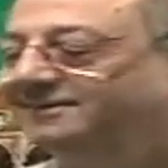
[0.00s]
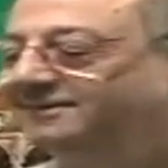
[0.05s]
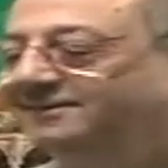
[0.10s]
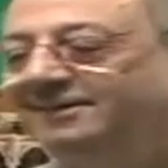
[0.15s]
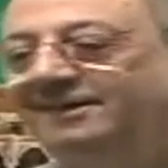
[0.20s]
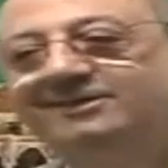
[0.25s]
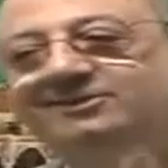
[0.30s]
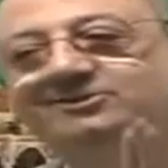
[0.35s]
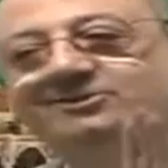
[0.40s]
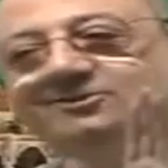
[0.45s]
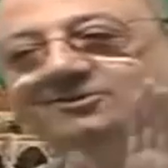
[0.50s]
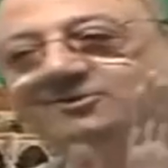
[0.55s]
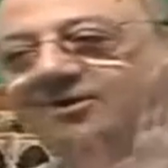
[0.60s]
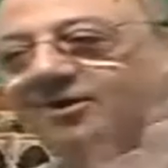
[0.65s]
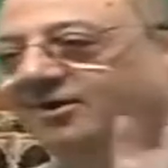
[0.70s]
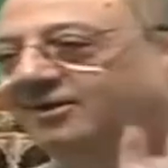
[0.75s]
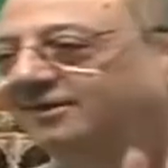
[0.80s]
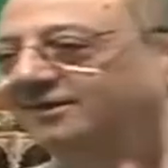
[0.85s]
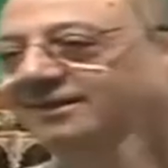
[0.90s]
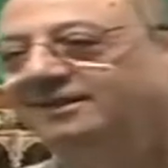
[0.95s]
There is
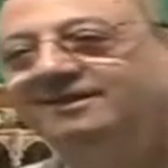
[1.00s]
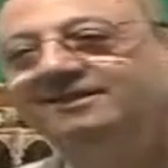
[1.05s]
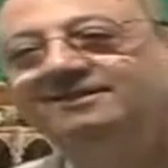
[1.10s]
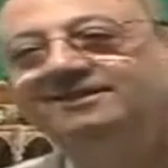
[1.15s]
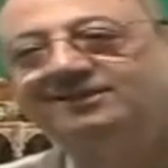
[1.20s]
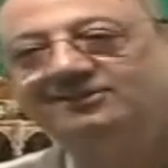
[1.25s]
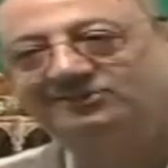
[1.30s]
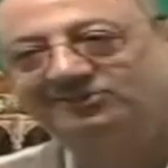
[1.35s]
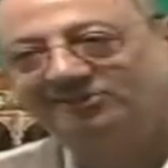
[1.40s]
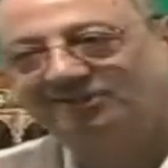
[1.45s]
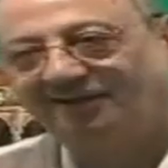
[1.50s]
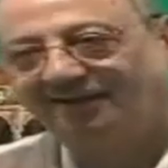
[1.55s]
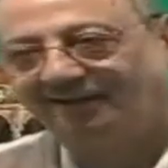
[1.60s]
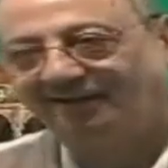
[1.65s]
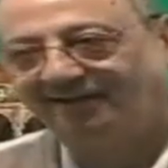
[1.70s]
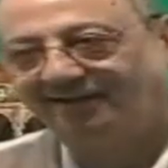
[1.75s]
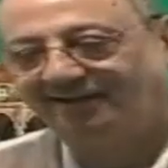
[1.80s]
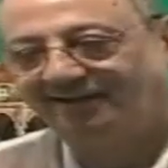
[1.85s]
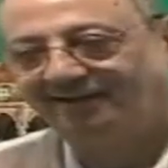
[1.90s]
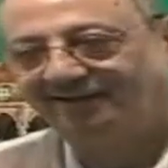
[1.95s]
not in the
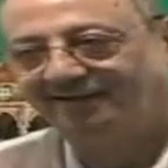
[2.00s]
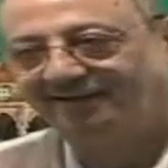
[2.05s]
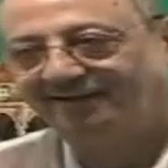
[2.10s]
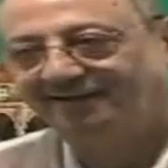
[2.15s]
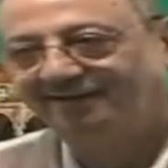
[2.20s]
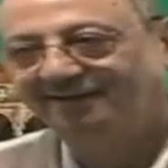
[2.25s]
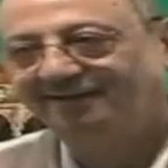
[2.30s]
sky